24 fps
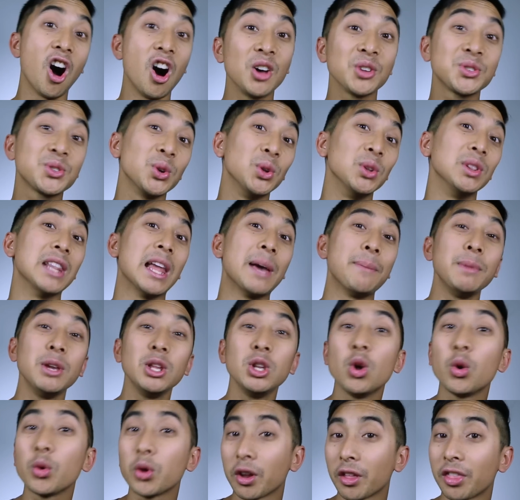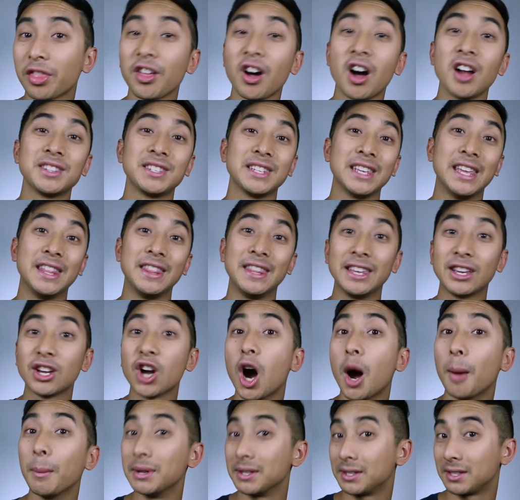Also, let me know your thoughts in the
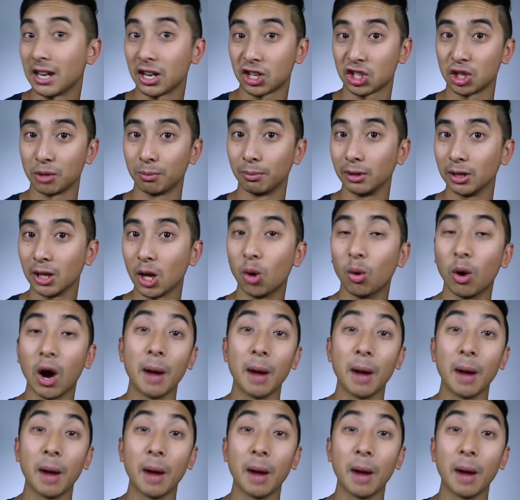comment section below.